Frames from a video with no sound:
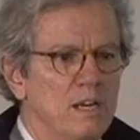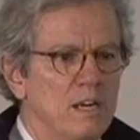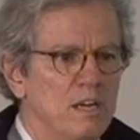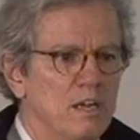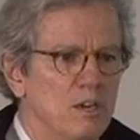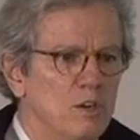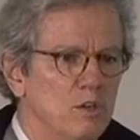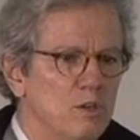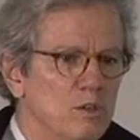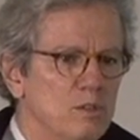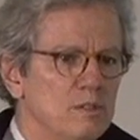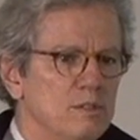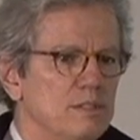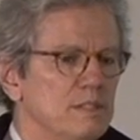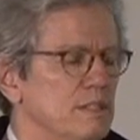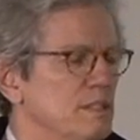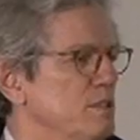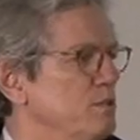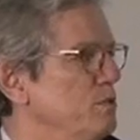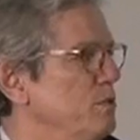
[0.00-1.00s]
are all
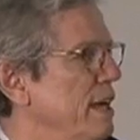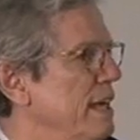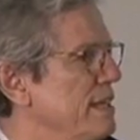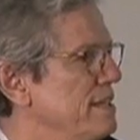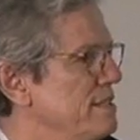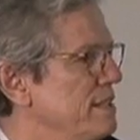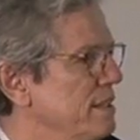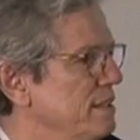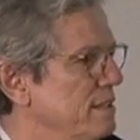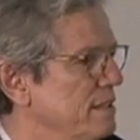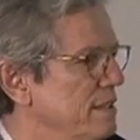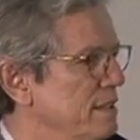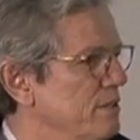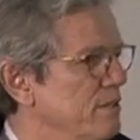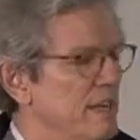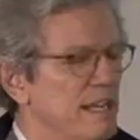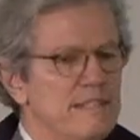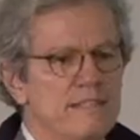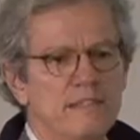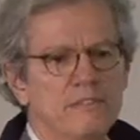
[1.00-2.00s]
rising, and
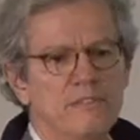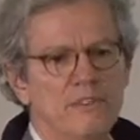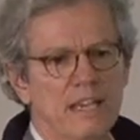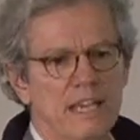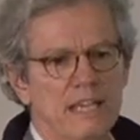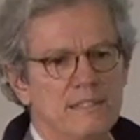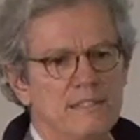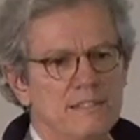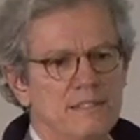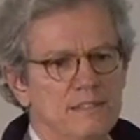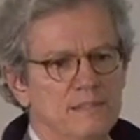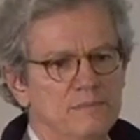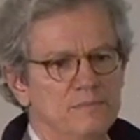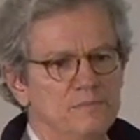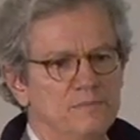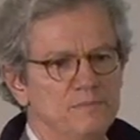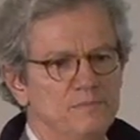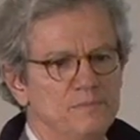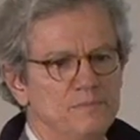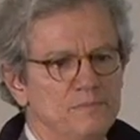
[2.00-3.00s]
rising fast. No?
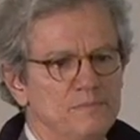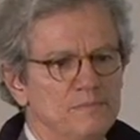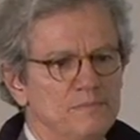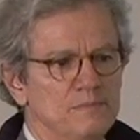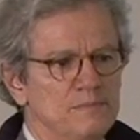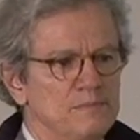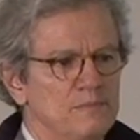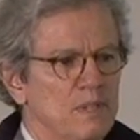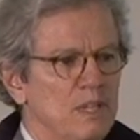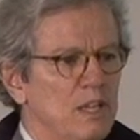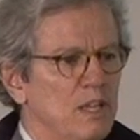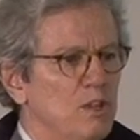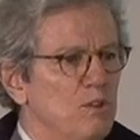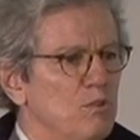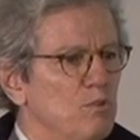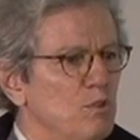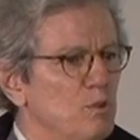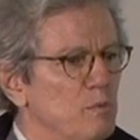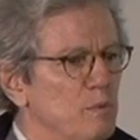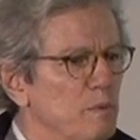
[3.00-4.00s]

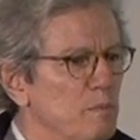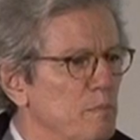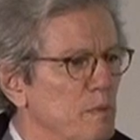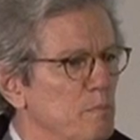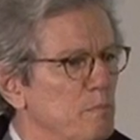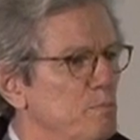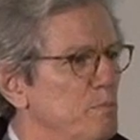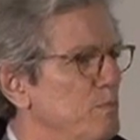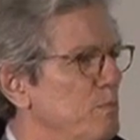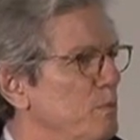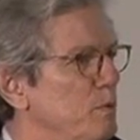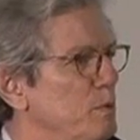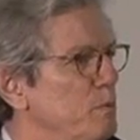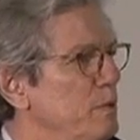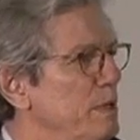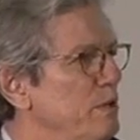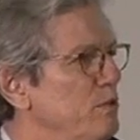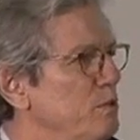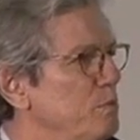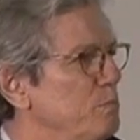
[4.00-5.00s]
So
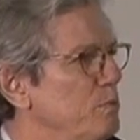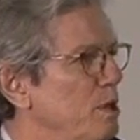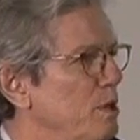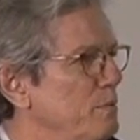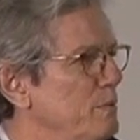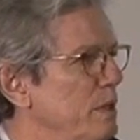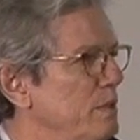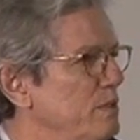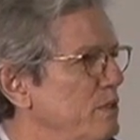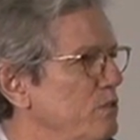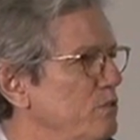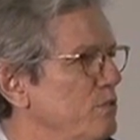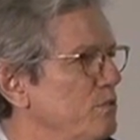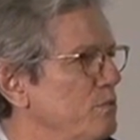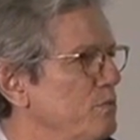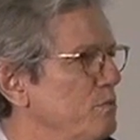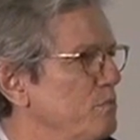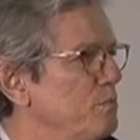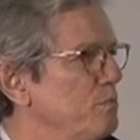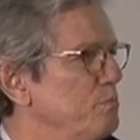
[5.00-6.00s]
what is the problem that
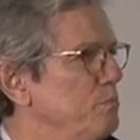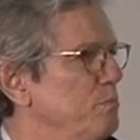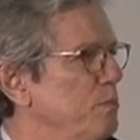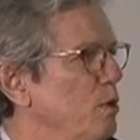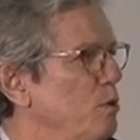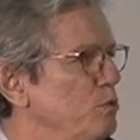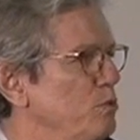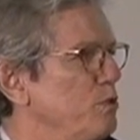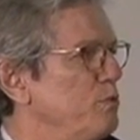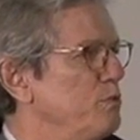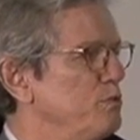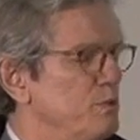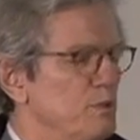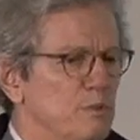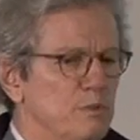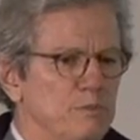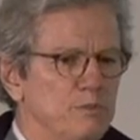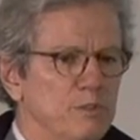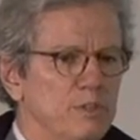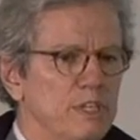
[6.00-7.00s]
this poses
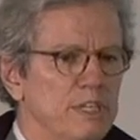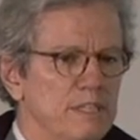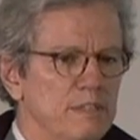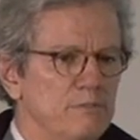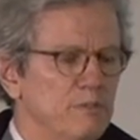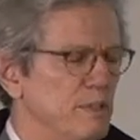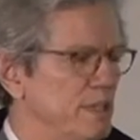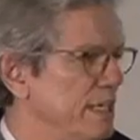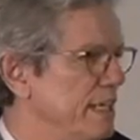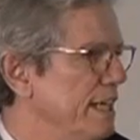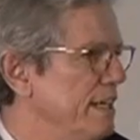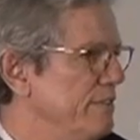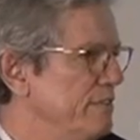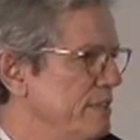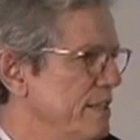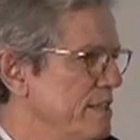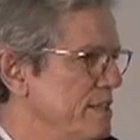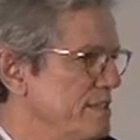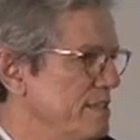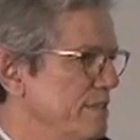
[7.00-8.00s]
for the
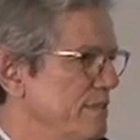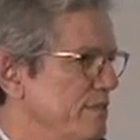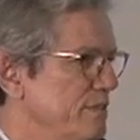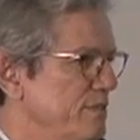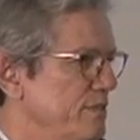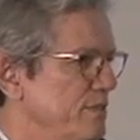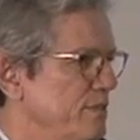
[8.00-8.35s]
governance of